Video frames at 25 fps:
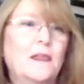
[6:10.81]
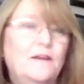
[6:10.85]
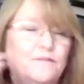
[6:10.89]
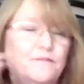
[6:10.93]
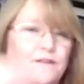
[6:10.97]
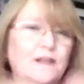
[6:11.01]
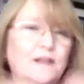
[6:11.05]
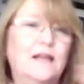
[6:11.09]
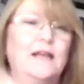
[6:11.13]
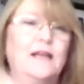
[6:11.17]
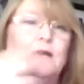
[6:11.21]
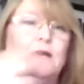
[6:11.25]

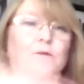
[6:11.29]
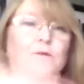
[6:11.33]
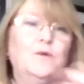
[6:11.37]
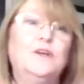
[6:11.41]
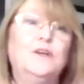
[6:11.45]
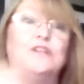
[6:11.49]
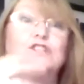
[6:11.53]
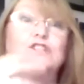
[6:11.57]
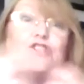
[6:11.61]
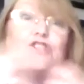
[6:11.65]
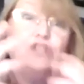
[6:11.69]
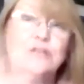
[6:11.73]
feel like we
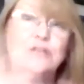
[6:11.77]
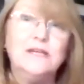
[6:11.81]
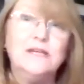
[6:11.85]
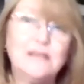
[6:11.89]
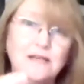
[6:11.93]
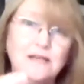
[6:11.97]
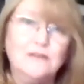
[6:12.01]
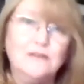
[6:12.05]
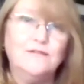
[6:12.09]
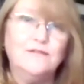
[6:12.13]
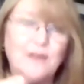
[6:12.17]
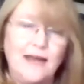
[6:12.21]

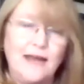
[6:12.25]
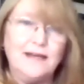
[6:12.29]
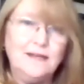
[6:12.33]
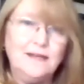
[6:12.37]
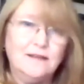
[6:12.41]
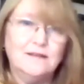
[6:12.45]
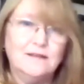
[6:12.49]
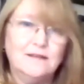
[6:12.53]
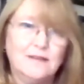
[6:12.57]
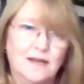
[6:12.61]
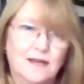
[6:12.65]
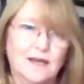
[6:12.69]
achieve
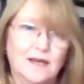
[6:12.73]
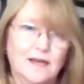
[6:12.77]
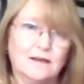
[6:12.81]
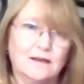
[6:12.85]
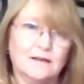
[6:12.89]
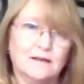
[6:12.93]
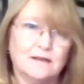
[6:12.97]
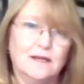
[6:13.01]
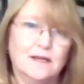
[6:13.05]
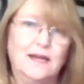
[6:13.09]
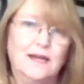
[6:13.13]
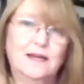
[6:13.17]
anything
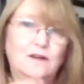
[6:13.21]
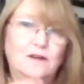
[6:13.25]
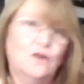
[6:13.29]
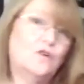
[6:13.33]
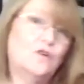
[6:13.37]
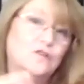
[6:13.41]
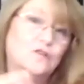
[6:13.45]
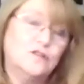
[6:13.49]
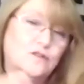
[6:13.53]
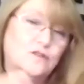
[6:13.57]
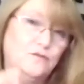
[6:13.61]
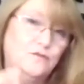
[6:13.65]
in
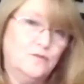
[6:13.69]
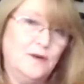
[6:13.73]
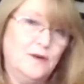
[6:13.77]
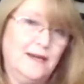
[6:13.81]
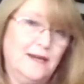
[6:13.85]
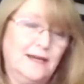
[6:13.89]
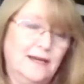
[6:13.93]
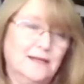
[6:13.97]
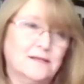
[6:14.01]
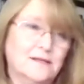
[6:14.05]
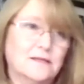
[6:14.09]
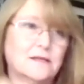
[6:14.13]
lots of
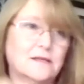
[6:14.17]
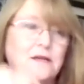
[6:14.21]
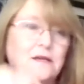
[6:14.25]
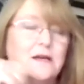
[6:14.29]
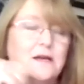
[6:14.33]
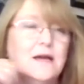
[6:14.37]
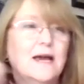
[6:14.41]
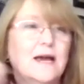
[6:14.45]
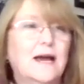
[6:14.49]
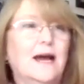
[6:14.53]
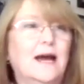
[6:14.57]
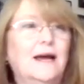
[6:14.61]
ways
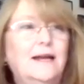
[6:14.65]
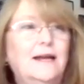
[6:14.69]
mm-hmm.